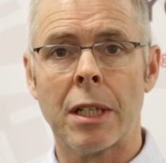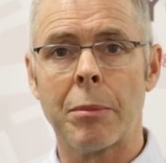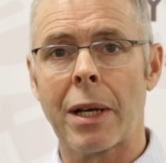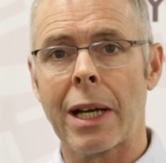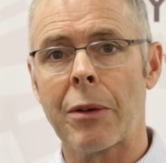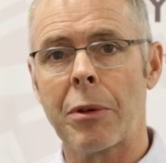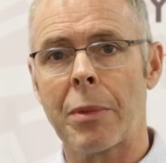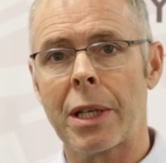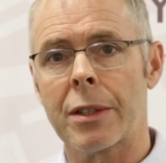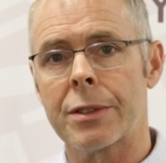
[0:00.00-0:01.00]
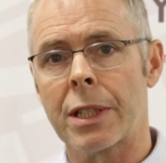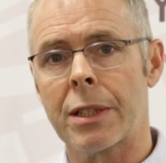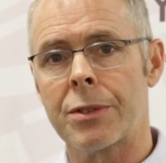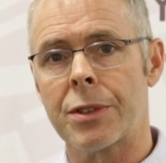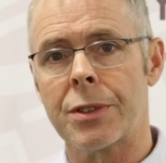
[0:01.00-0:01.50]
about how we make our
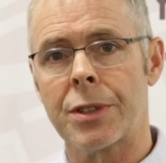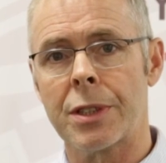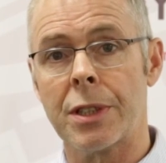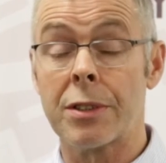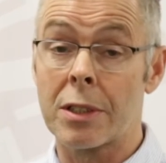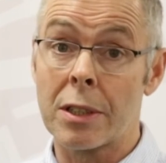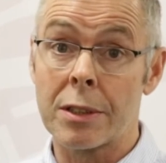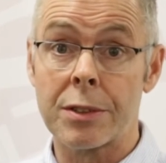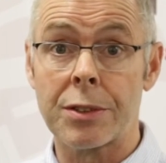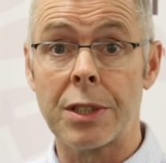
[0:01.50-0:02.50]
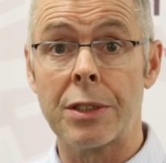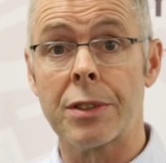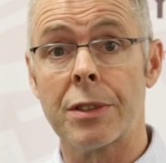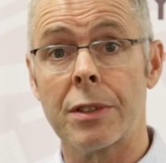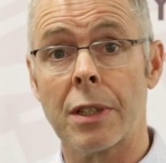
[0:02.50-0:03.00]
towns and cities and our
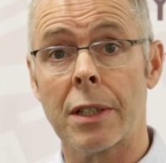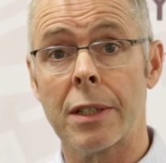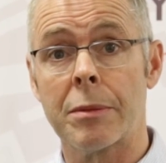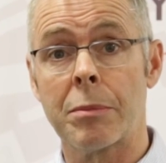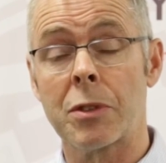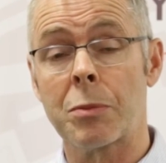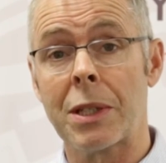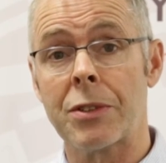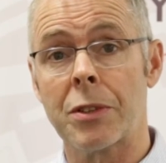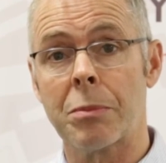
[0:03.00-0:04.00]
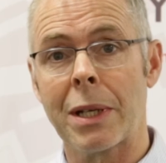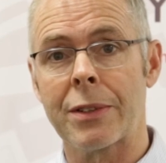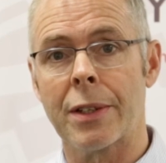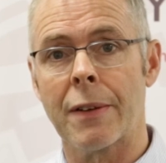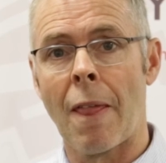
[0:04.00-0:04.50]
streets and the spaces
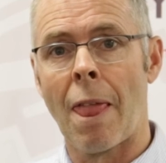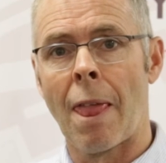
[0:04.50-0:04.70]
better,